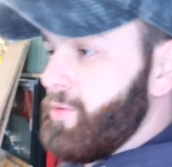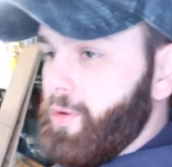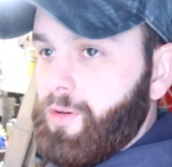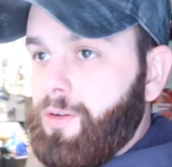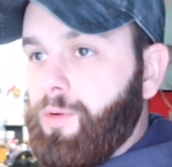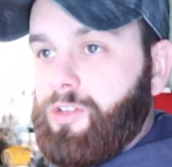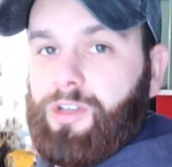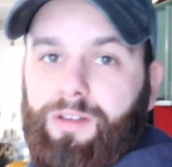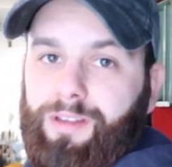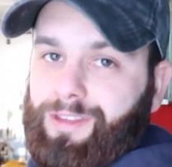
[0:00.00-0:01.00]
turn,
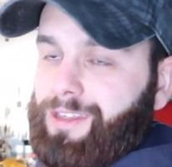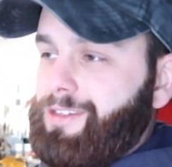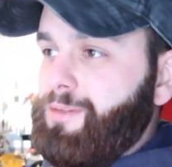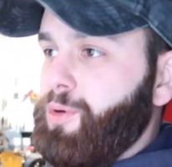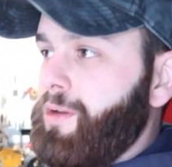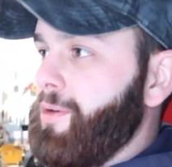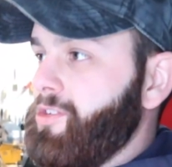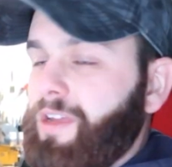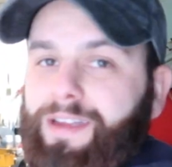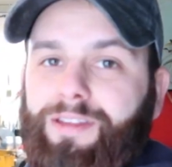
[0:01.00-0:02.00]
which this is pretty
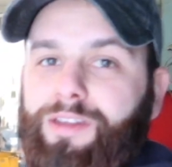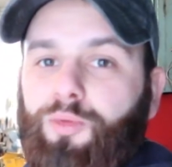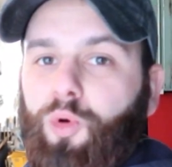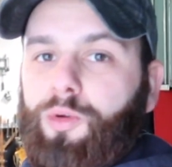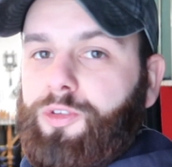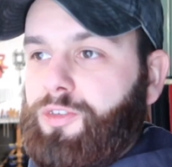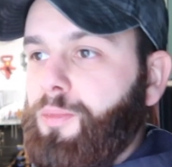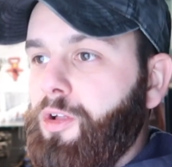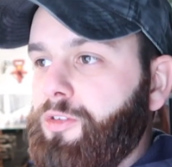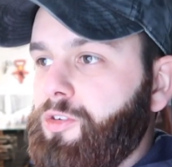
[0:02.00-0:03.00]
much like the world's
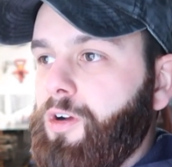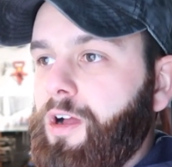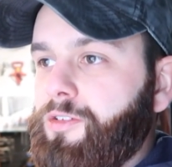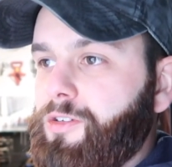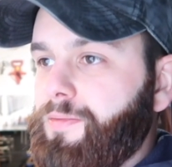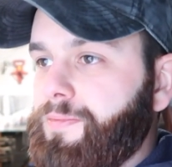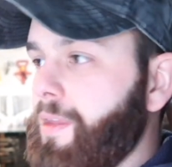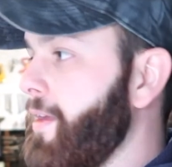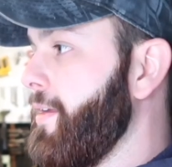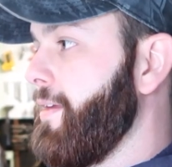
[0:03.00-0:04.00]
smallest garage.
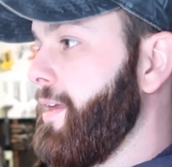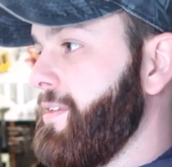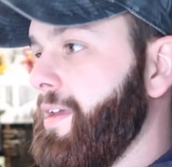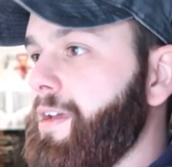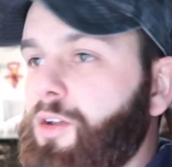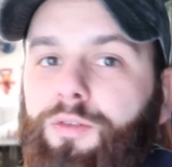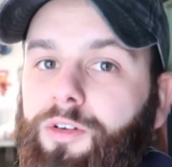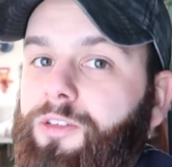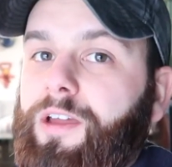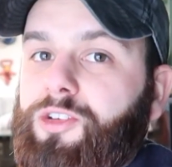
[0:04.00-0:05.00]
It's like an
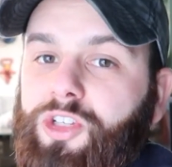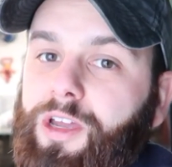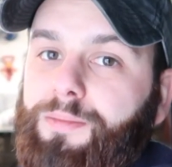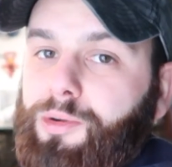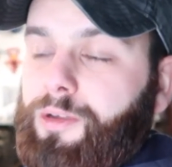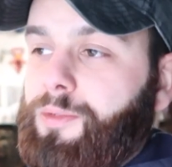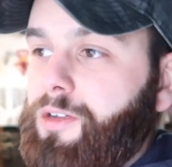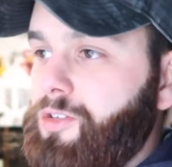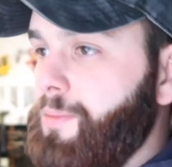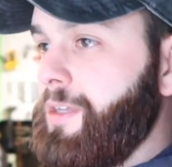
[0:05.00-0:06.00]
oversized shed, pretty
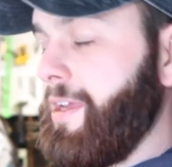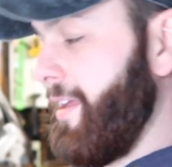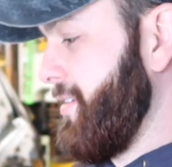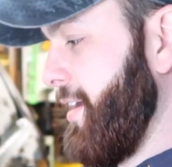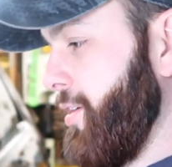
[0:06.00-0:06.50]
much. I mean, yes, I